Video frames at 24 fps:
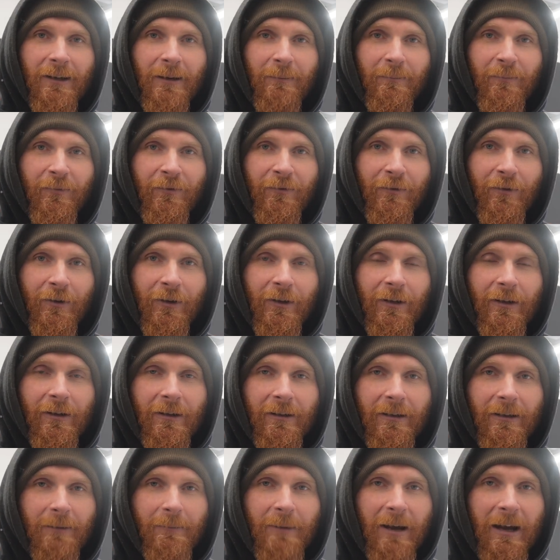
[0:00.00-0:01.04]
up for
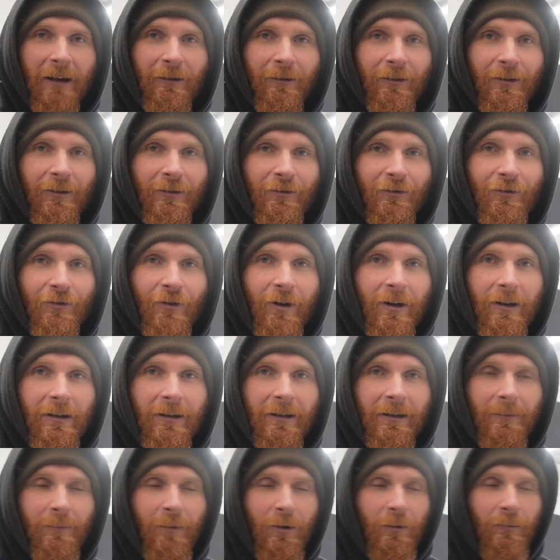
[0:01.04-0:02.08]
an American truck
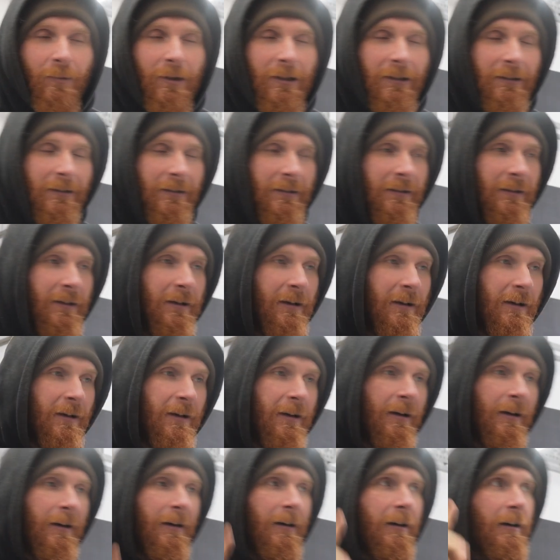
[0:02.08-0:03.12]
at the moment.
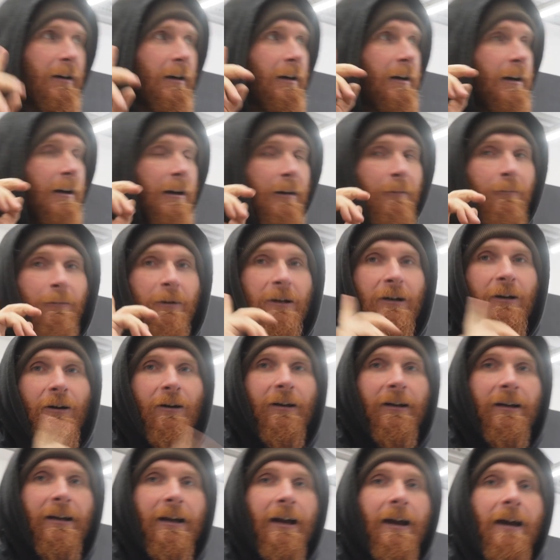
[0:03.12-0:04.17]
We got
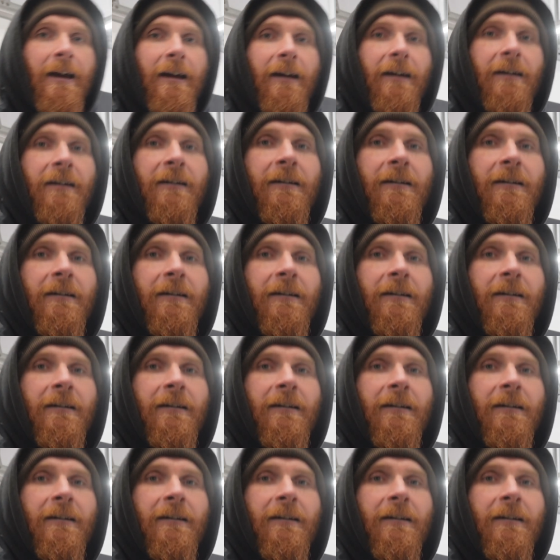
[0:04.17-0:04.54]
to get